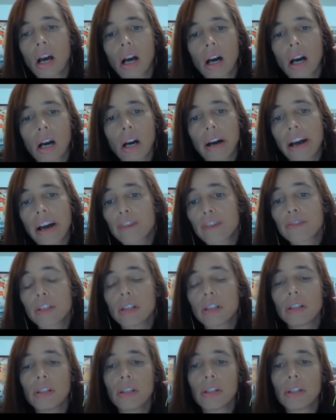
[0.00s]
Have a
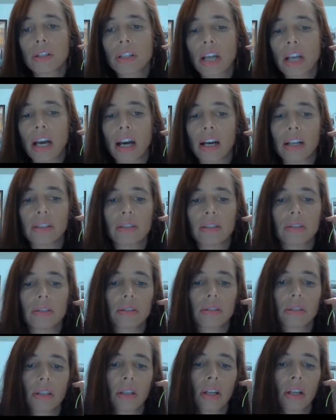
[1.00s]
look at
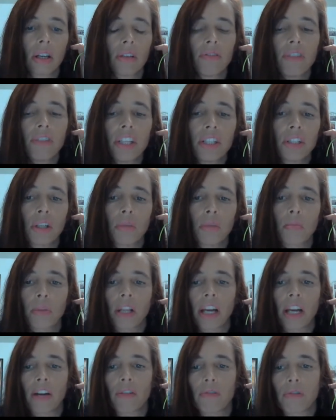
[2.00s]
video
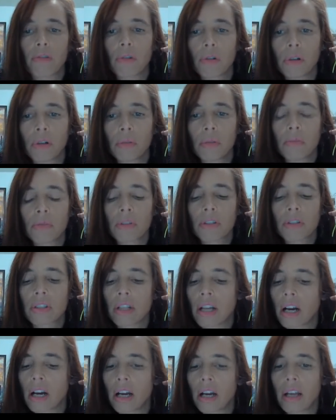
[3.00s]
platforms
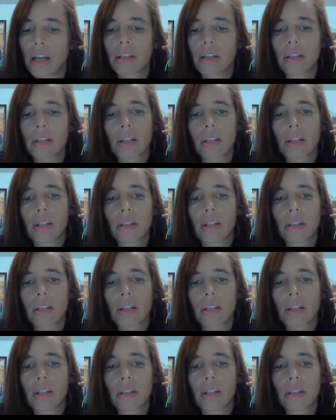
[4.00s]
like